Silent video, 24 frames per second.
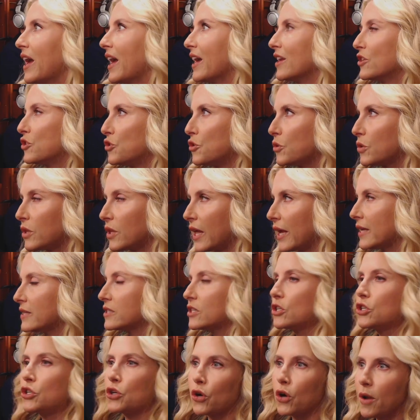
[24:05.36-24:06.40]
had 2
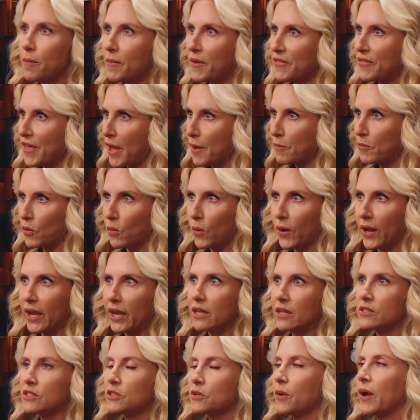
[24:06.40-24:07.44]
clients in Europe at that
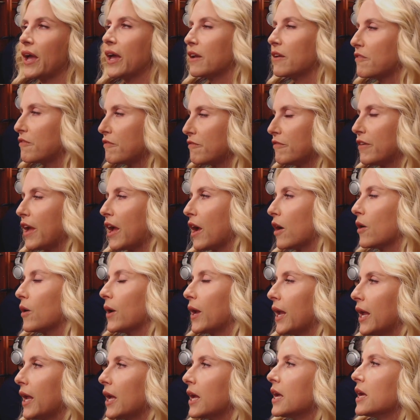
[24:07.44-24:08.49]
point, so I had a
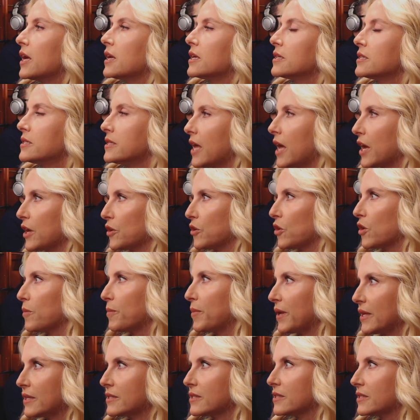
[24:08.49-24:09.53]
very set
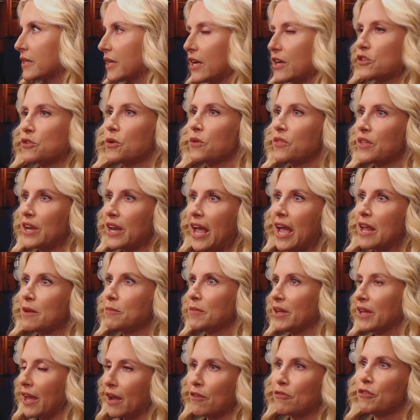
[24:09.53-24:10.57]
European schedule that had
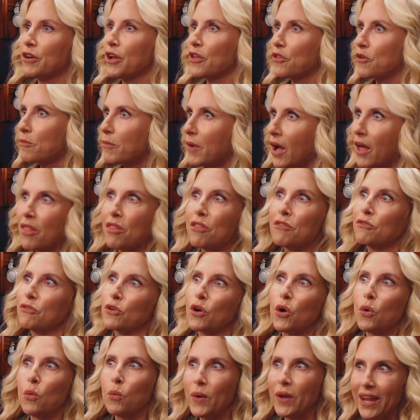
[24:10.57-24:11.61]
me every other month
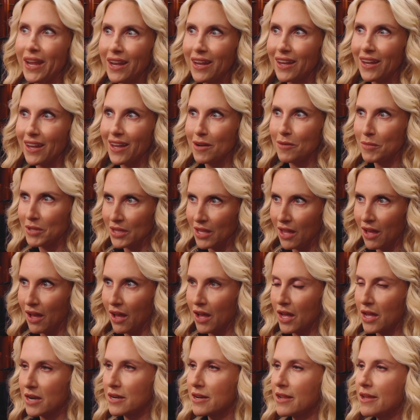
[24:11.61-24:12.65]
for a week in
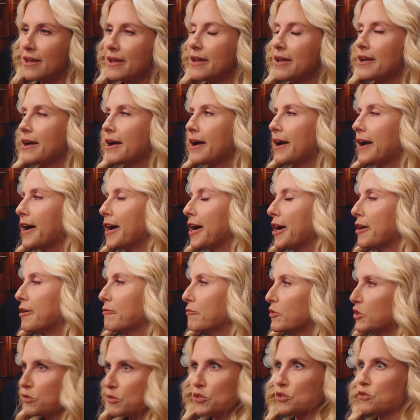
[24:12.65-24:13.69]
Milan.
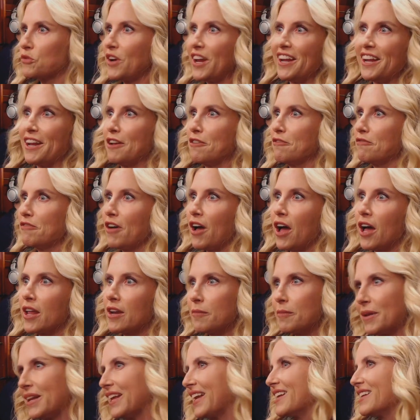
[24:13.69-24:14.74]
Which was great and
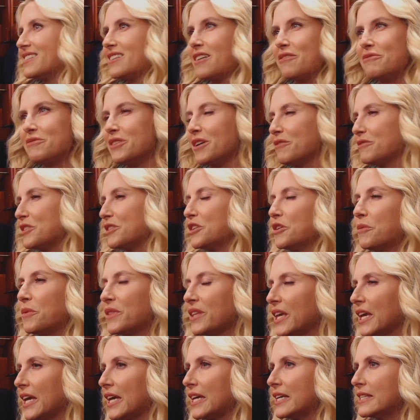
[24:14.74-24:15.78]
fun, but again, tough to do
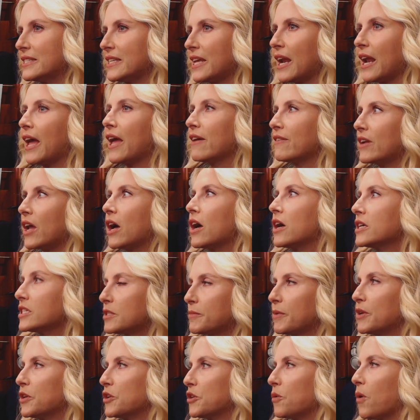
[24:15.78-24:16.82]
with kids. And I had a
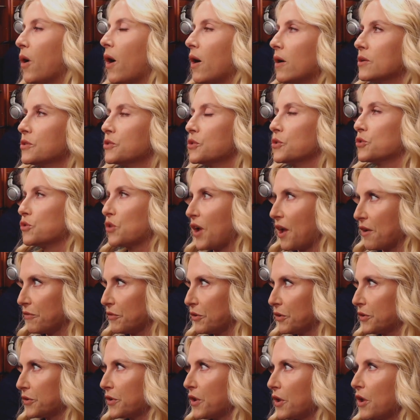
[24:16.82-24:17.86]
husband who also
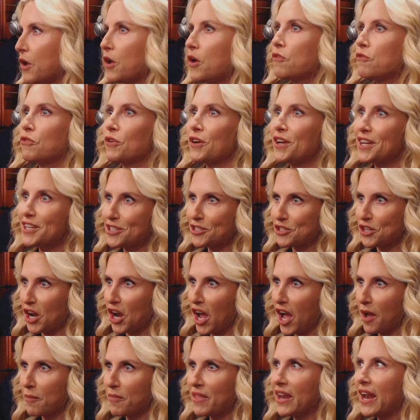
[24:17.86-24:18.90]
traveled for his
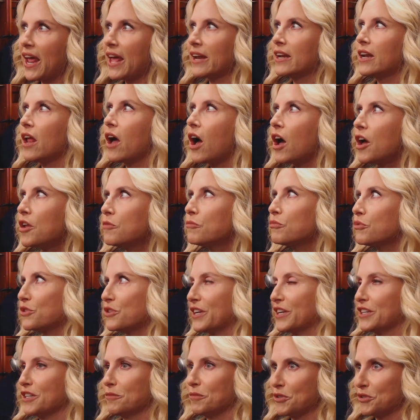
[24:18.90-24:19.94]
job that had an
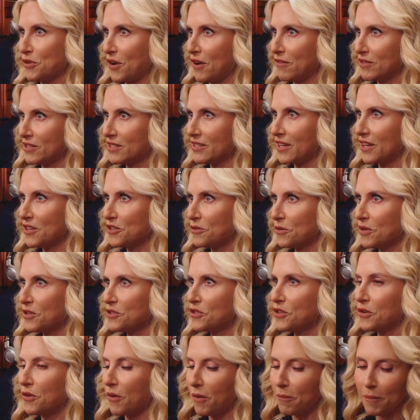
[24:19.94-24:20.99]
unpredictable travel schedule.
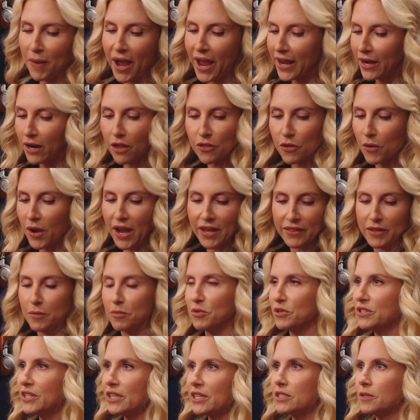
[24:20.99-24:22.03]
So mine, although highly
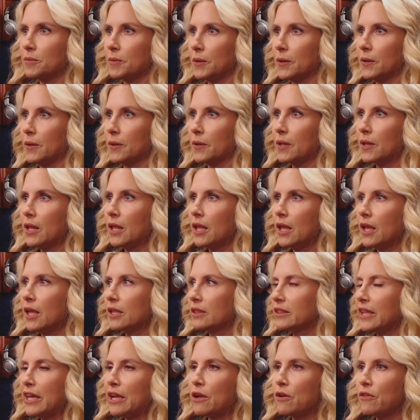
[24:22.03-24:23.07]
predictable,
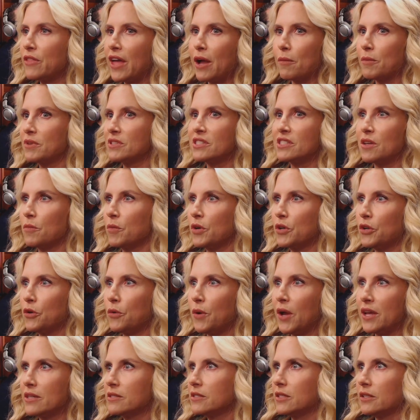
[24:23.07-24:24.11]
layer that with someone who
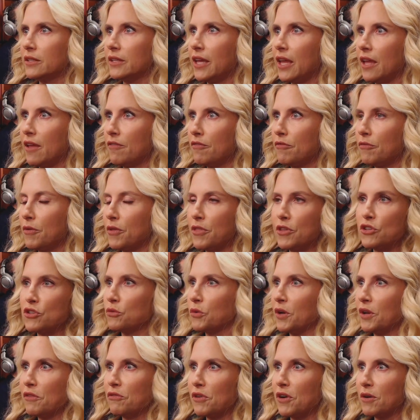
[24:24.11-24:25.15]
has to leave within
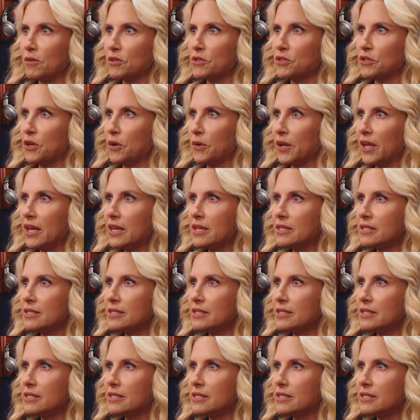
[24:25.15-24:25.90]
24 hours notice.